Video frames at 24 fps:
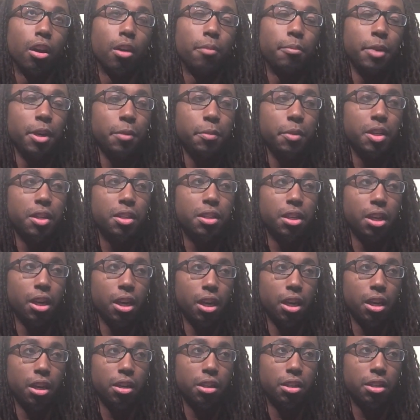Mimi
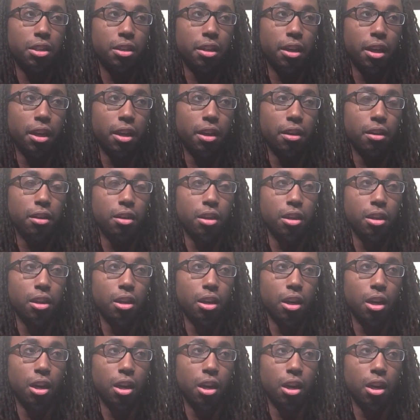says that
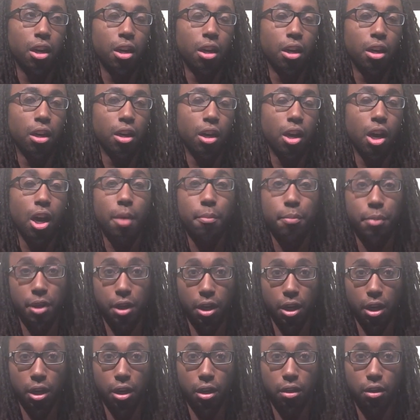the uh,
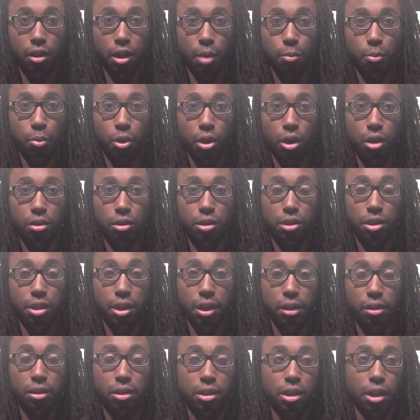company that bought the
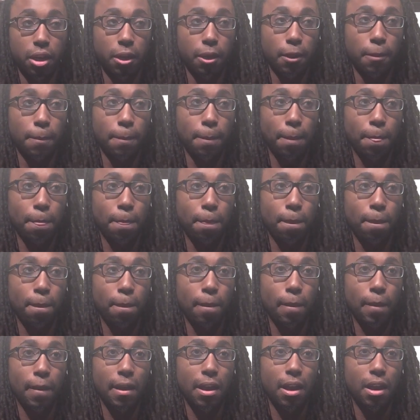sex tape
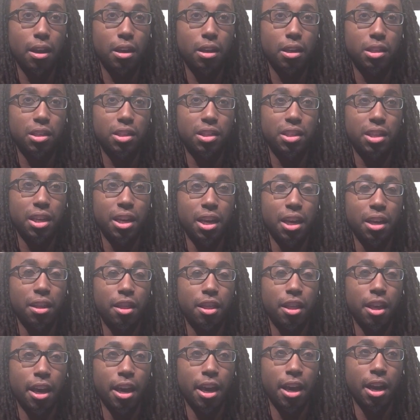
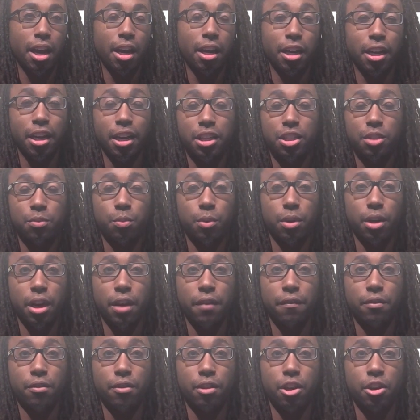said that I guess
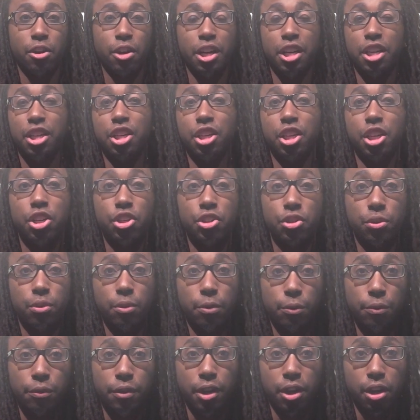whatever their
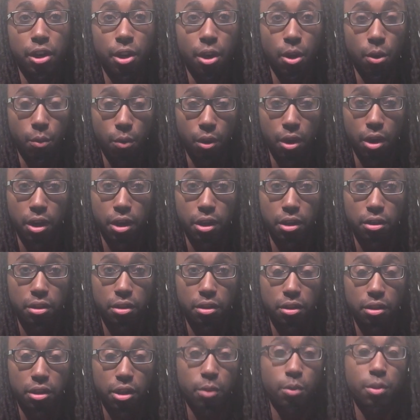initial video
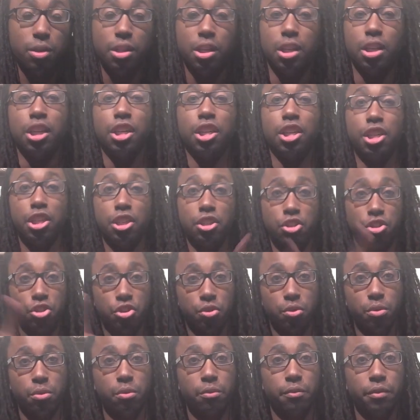was, there was an
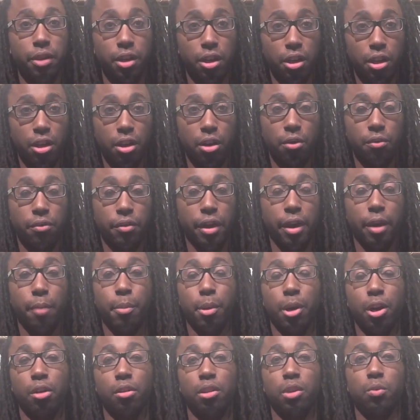initial video that
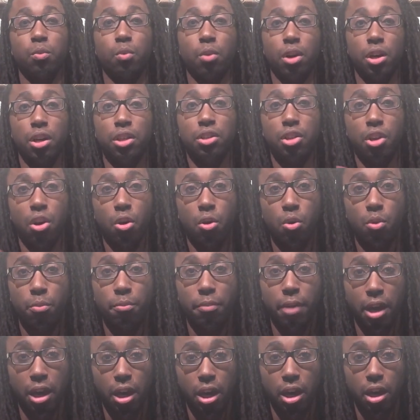apparently was
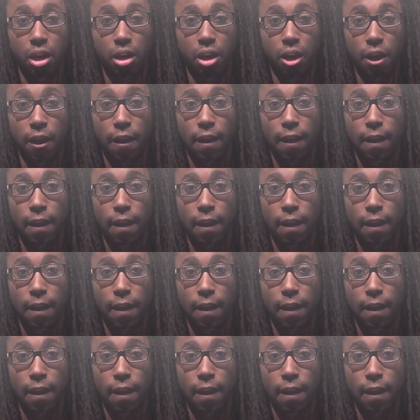homemade,